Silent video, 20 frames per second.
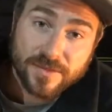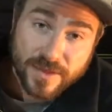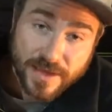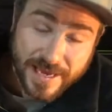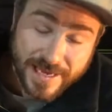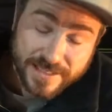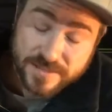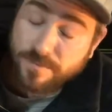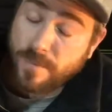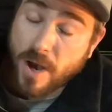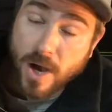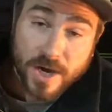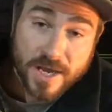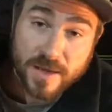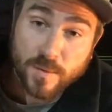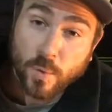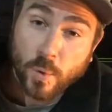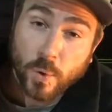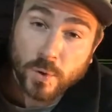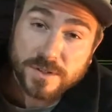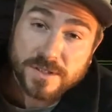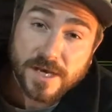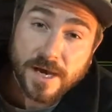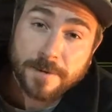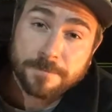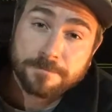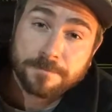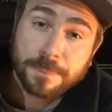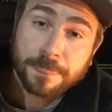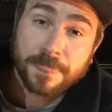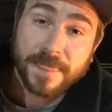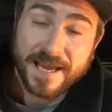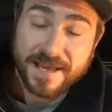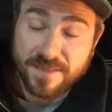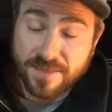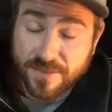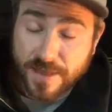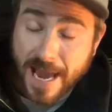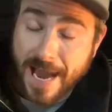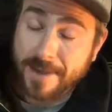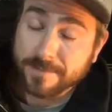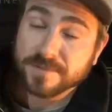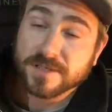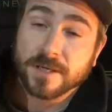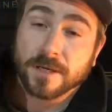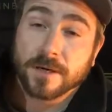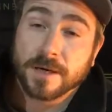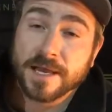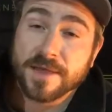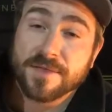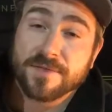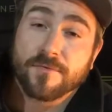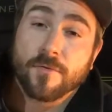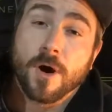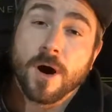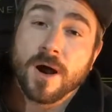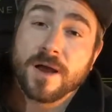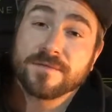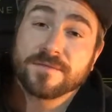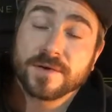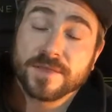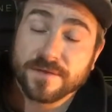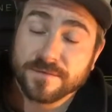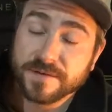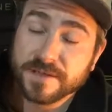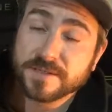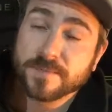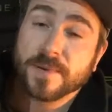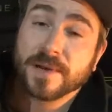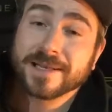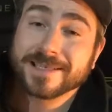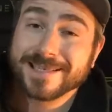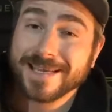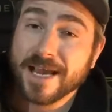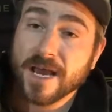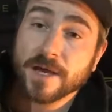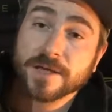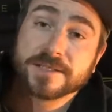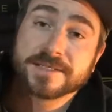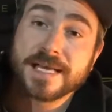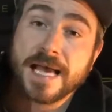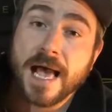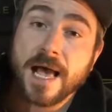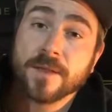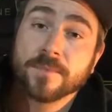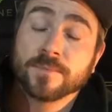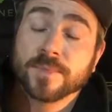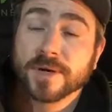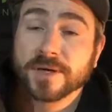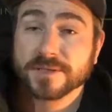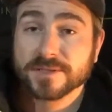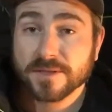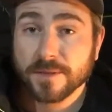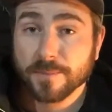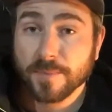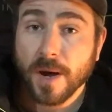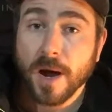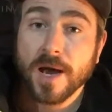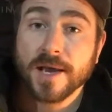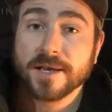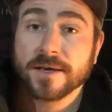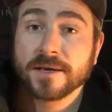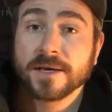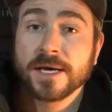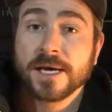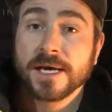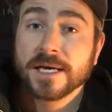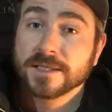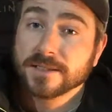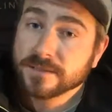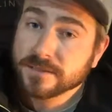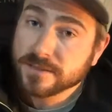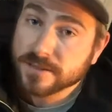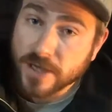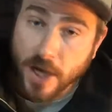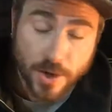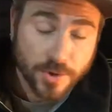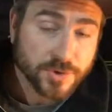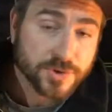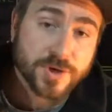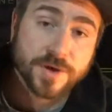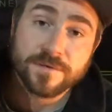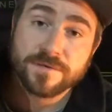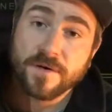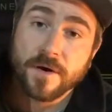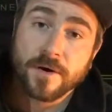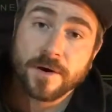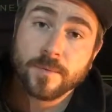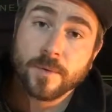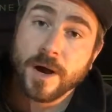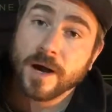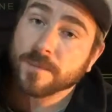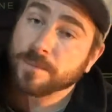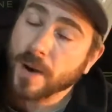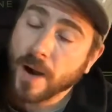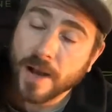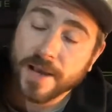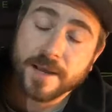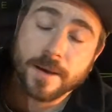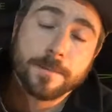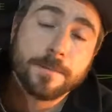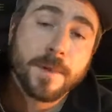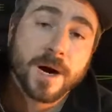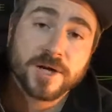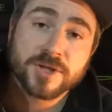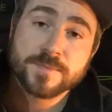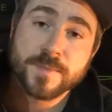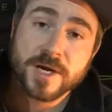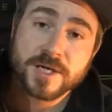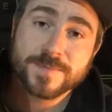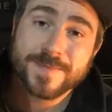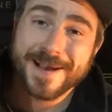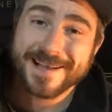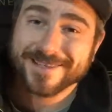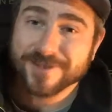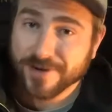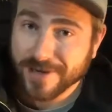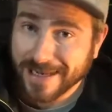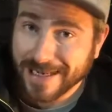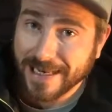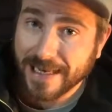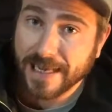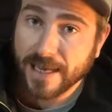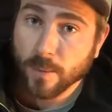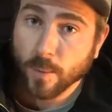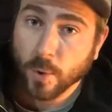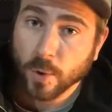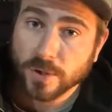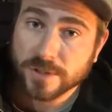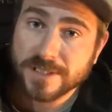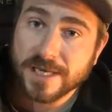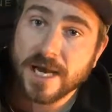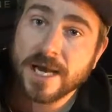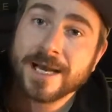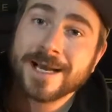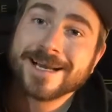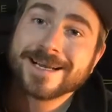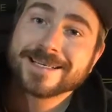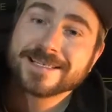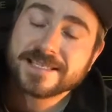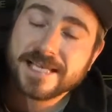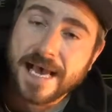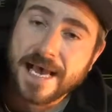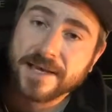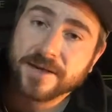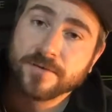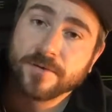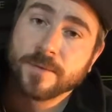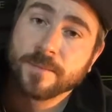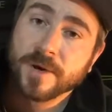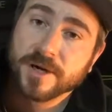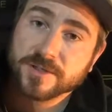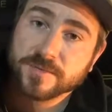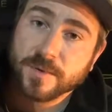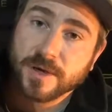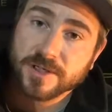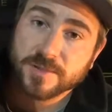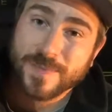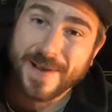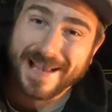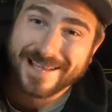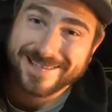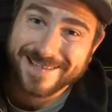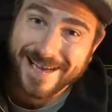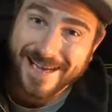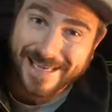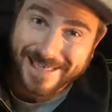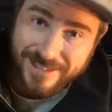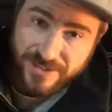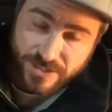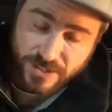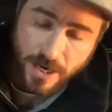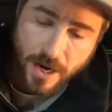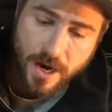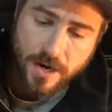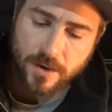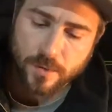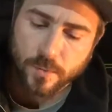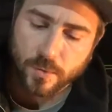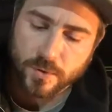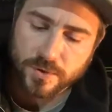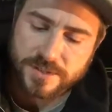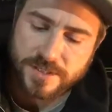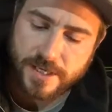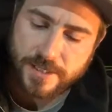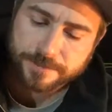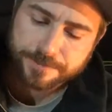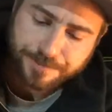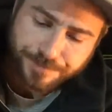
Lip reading: it's murky water. They absolutely thrive when the visibility goes down because the pike don't do very well. Pike are much better in clear water. Zander are much better in darker water.